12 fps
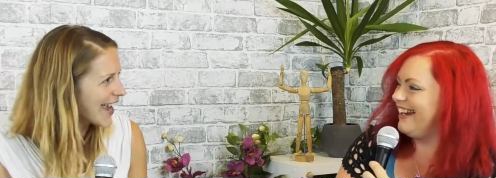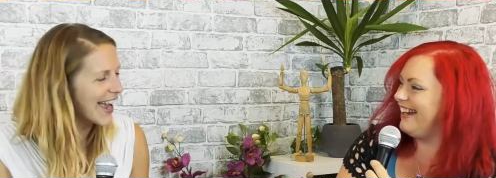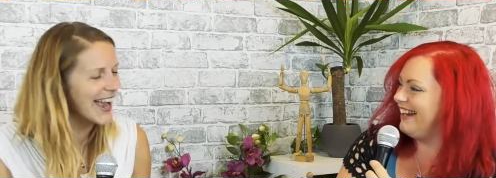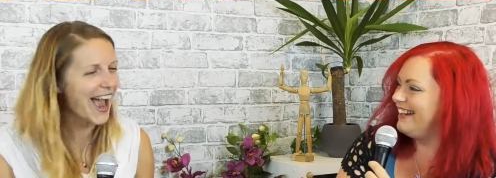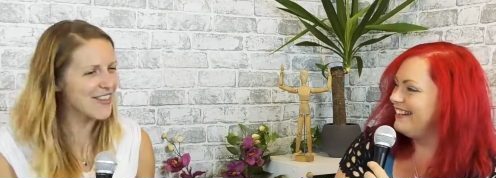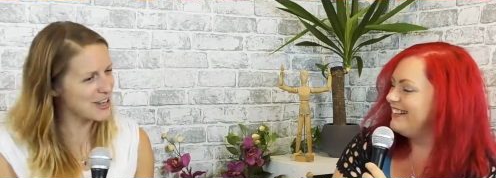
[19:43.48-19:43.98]

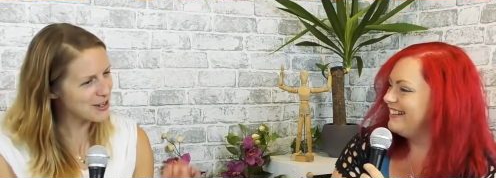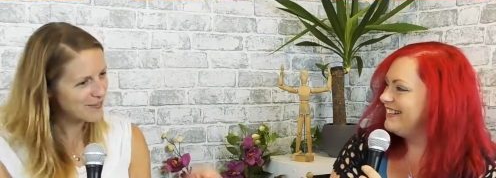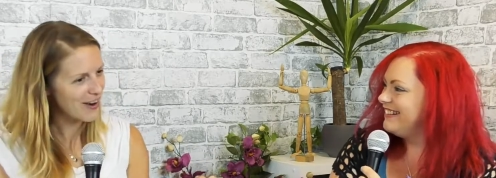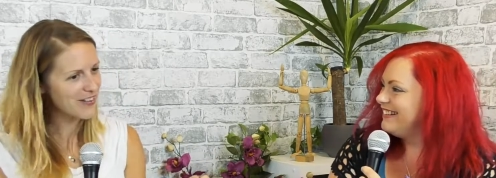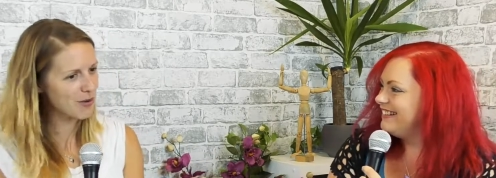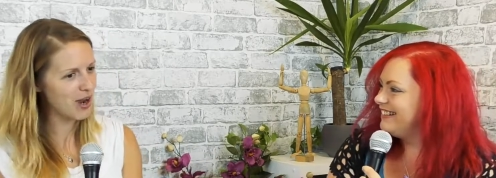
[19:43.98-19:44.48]
Speaker 1: yeah. And then you
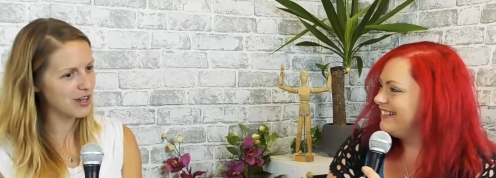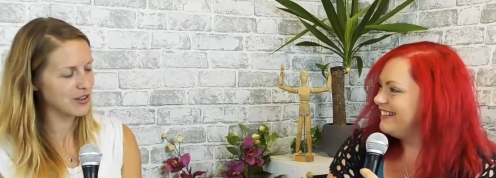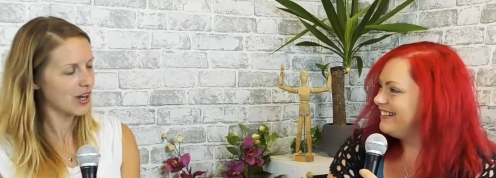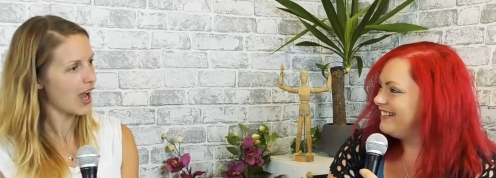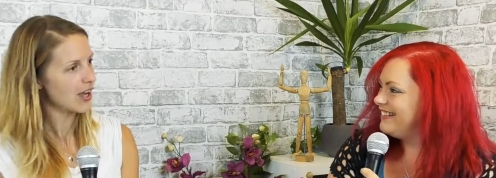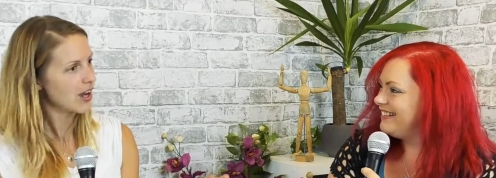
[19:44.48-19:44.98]
find that word and
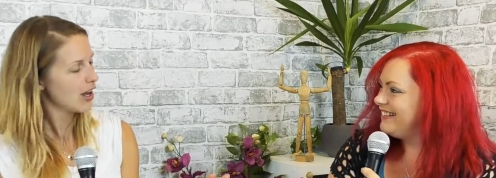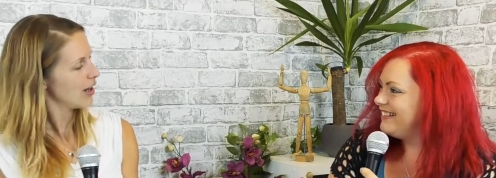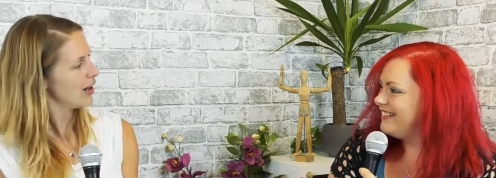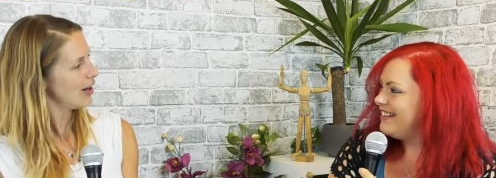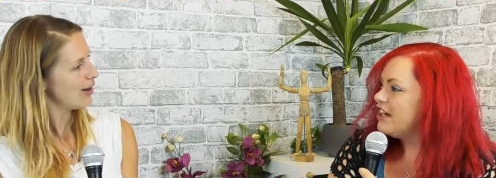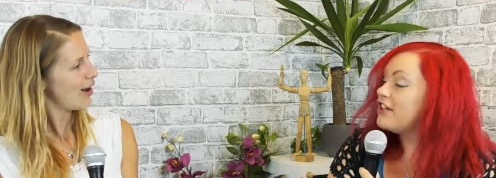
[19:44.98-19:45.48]
you're like,
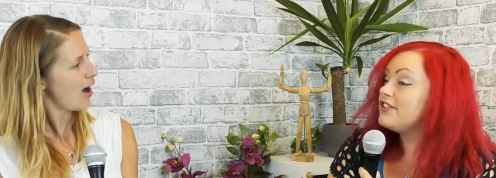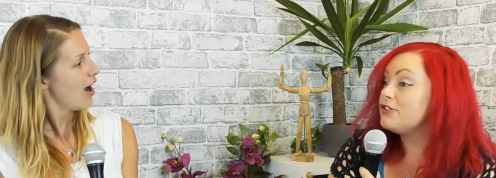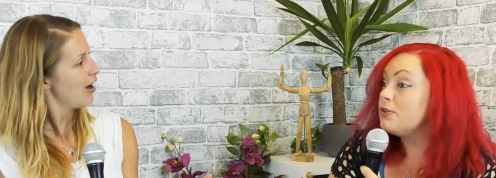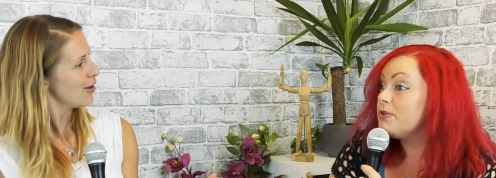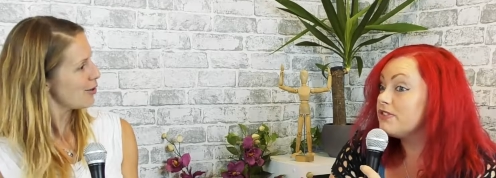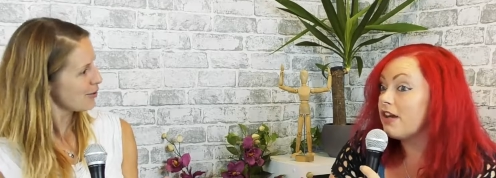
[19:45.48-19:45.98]
Speaker 2: because it's
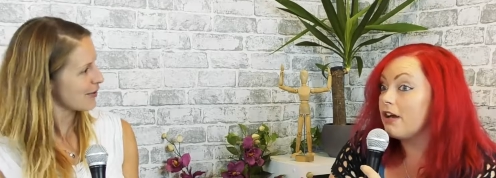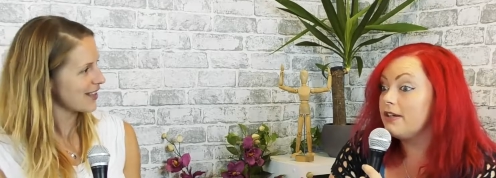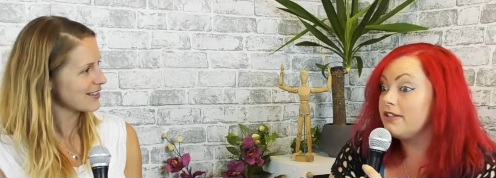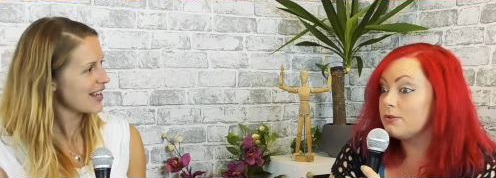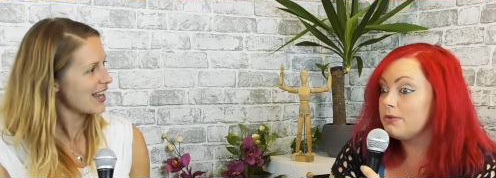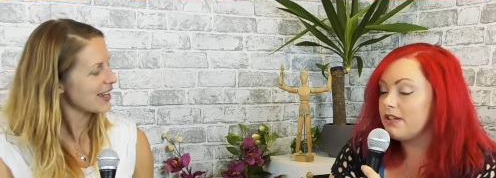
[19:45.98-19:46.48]
also
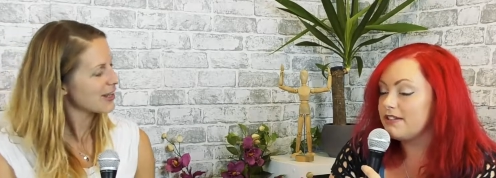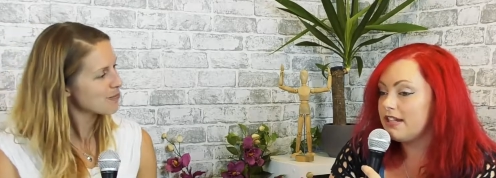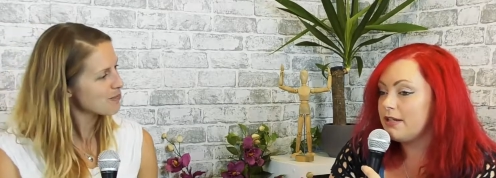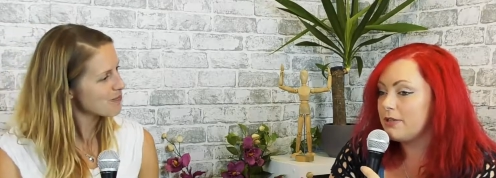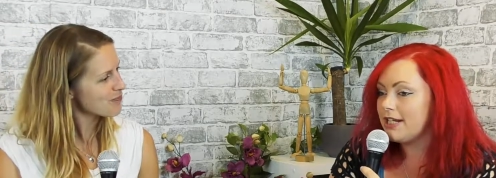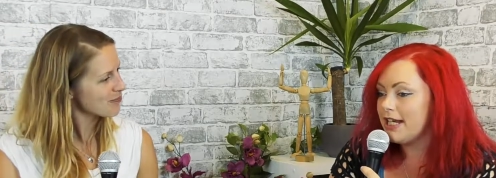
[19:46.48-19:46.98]
it's all. I tell
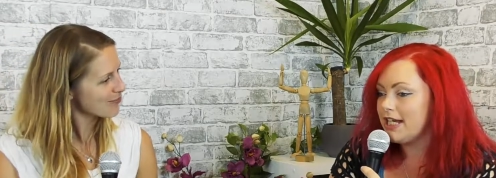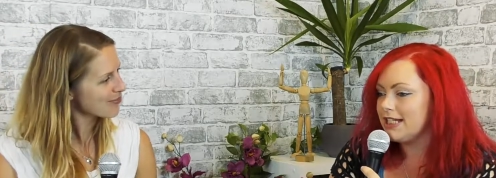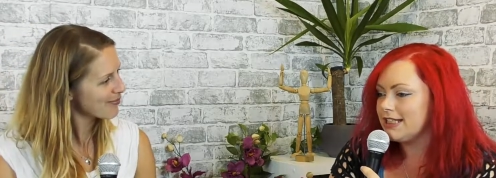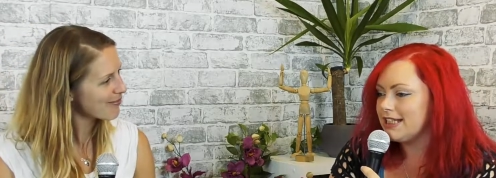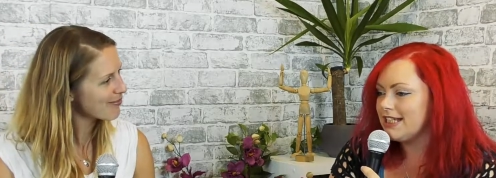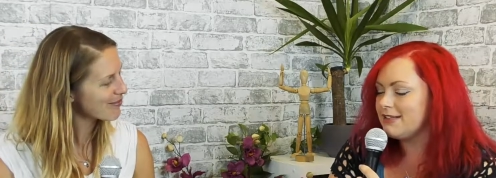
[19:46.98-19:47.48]
you what it
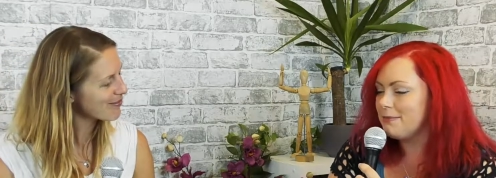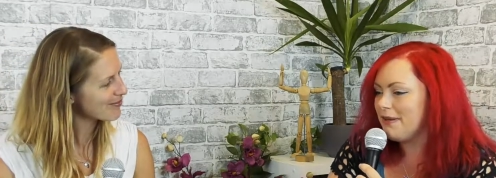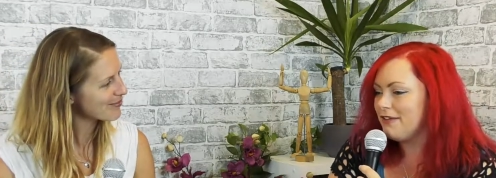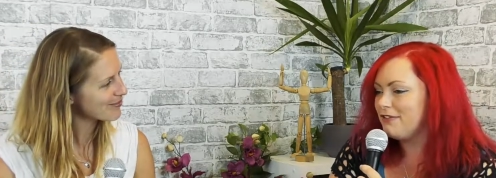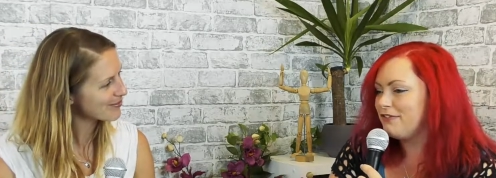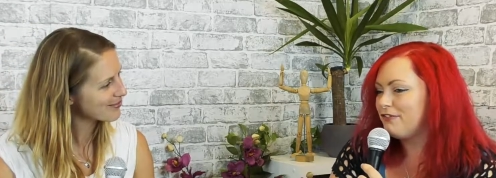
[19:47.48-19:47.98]
is. It's a
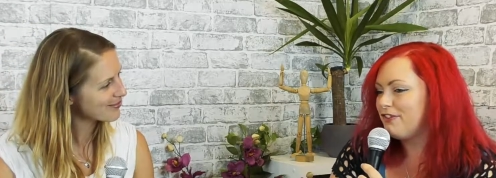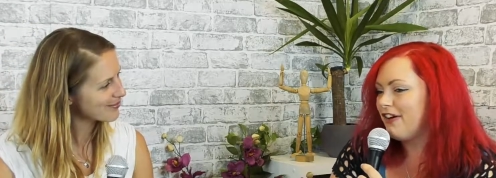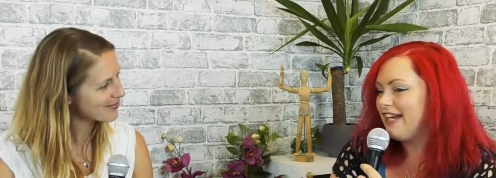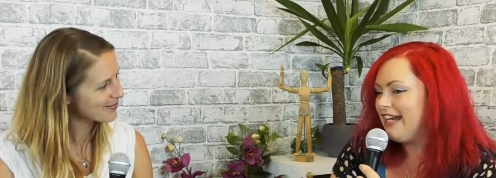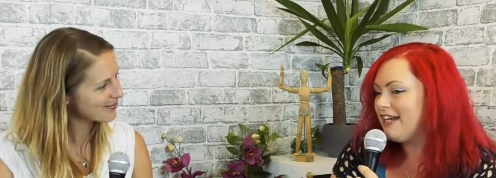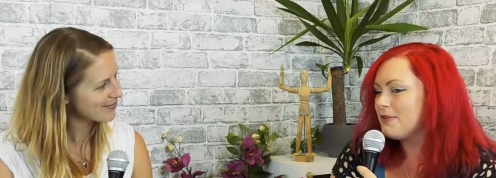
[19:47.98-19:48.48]
bit of
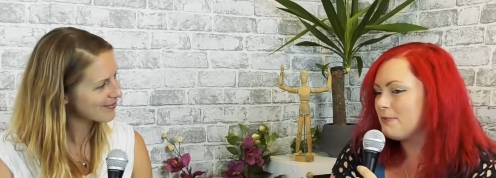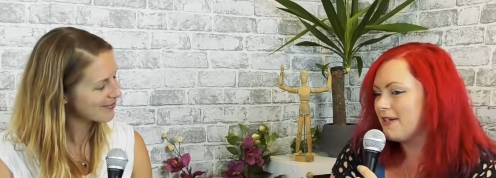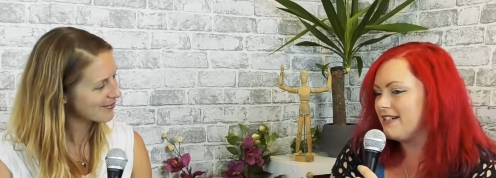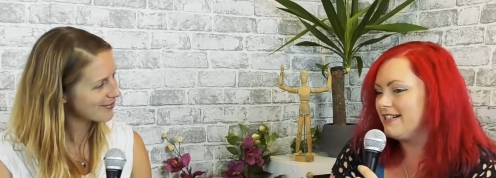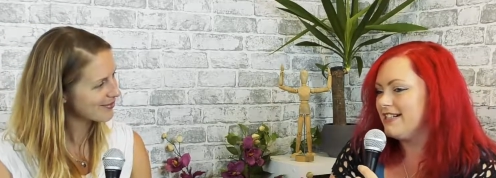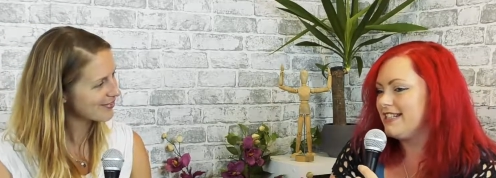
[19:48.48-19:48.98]
I hear the
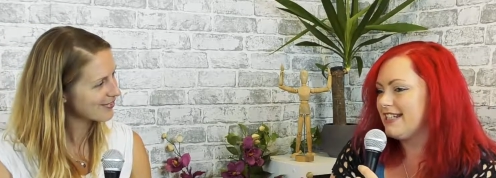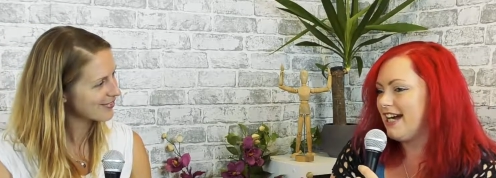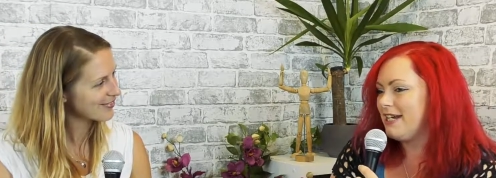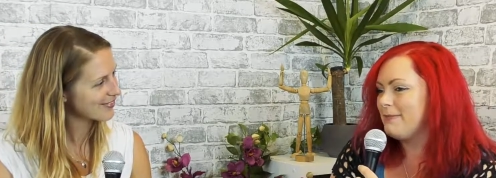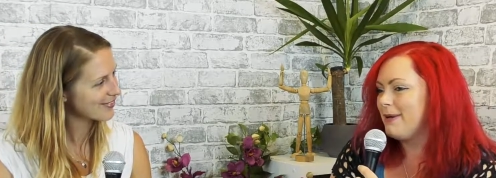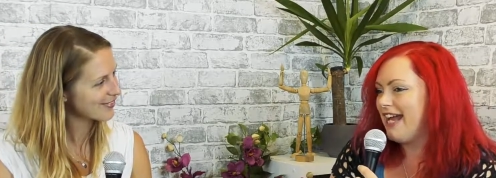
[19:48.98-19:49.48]
word
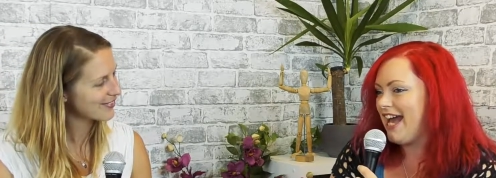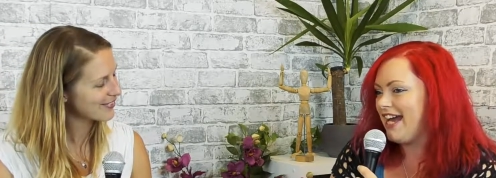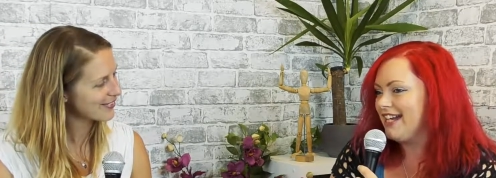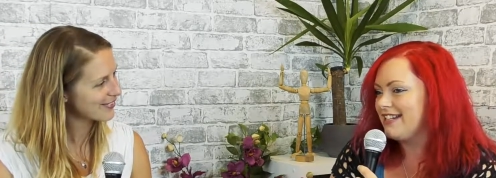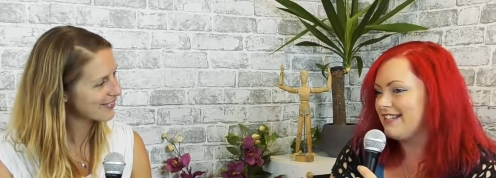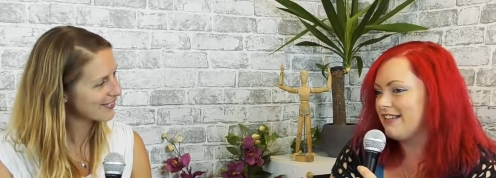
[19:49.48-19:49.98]
and in my
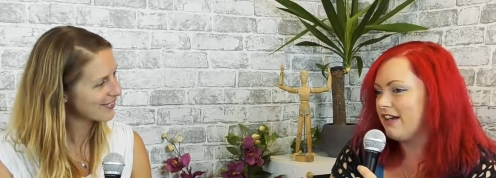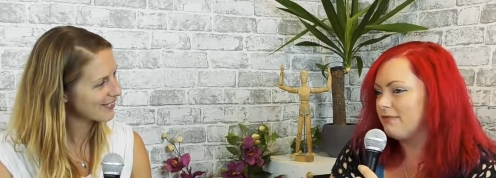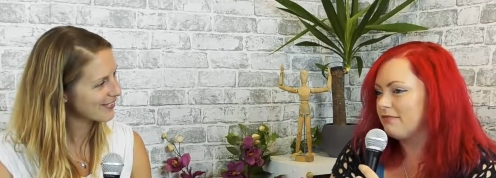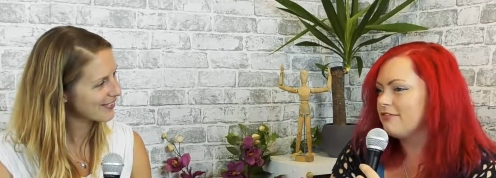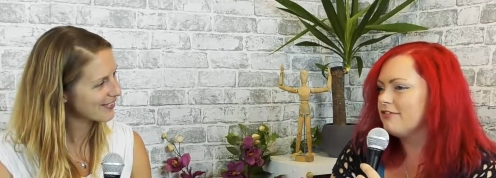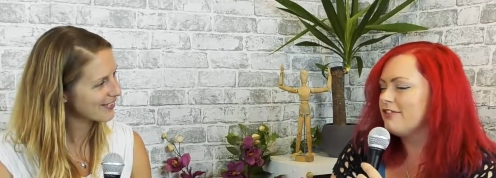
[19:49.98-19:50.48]
head it's like
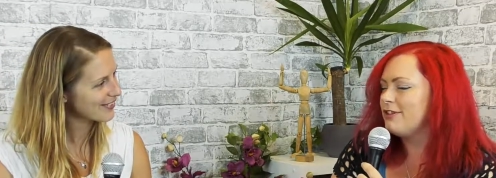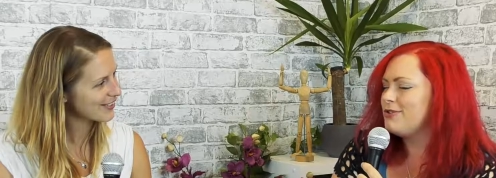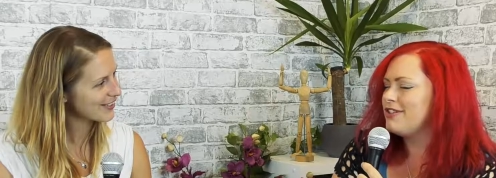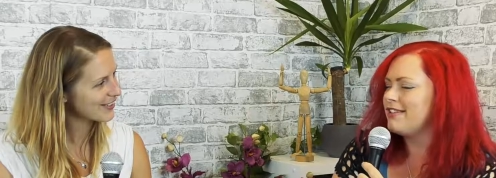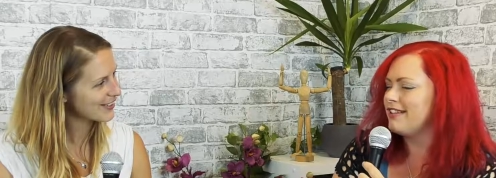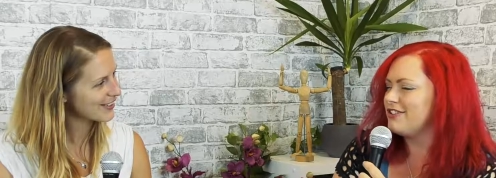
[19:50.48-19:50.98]
who
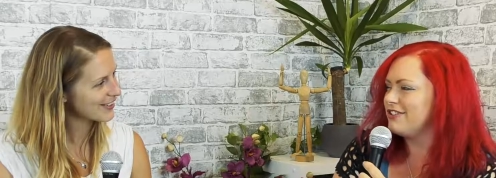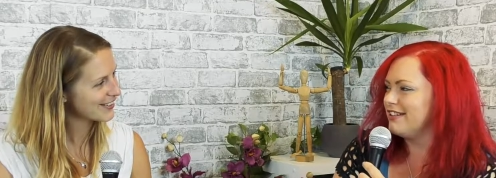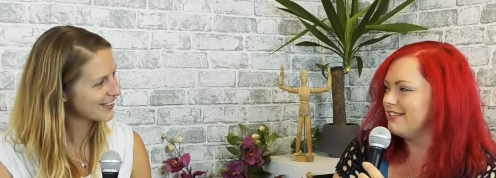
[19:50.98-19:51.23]
she thinks she